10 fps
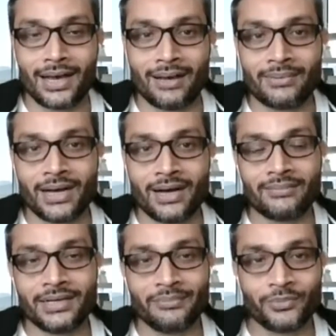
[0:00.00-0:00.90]

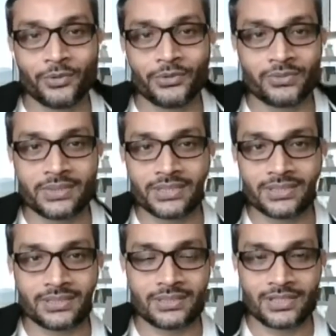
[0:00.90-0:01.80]
Our approach was
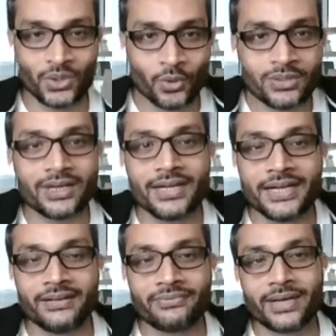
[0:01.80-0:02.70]
totally
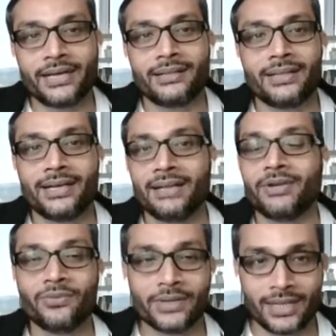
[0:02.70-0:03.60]
different than
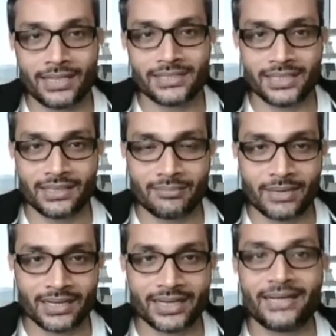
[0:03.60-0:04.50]
everyone else in the
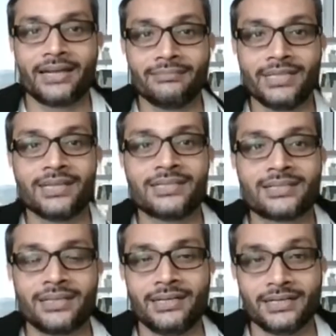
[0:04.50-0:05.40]
market, and we are
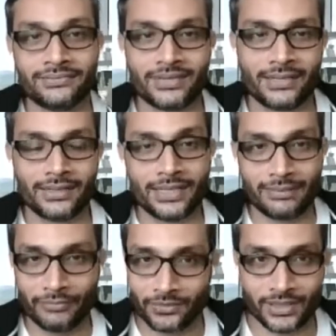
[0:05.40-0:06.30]
still different than
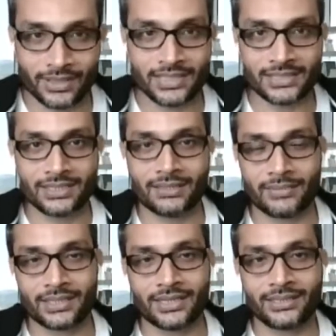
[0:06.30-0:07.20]
everyone else in the
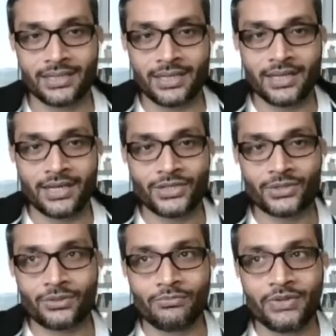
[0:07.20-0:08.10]
market.
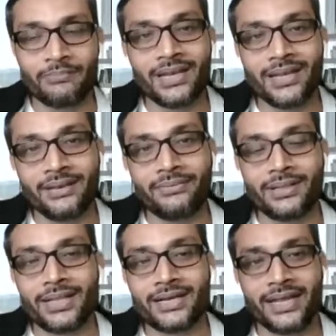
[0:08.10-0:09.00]
So we believe
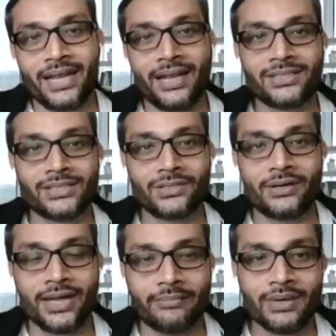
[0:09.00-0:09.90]
in that, hey, let's
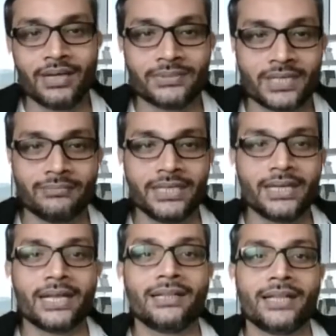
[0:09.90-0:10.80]
not develop
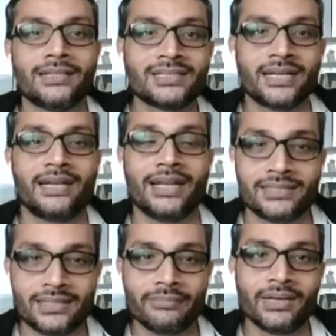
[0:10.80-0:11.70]
something and then sell. Let's
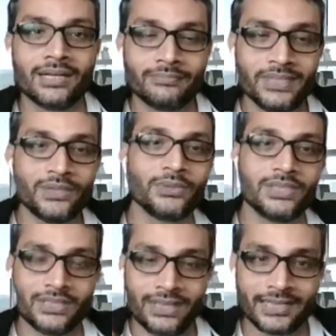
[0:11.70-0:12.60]
develop, use
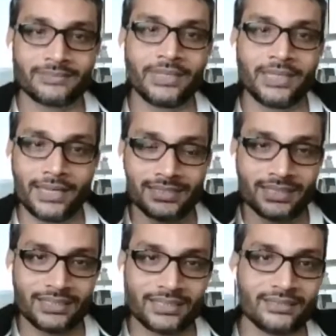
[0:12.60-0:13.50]
it, experience
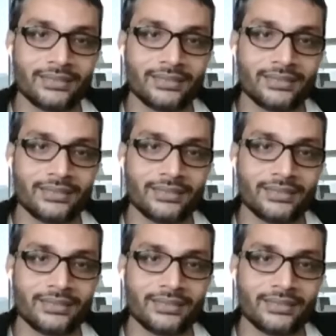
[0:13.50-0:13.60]
it,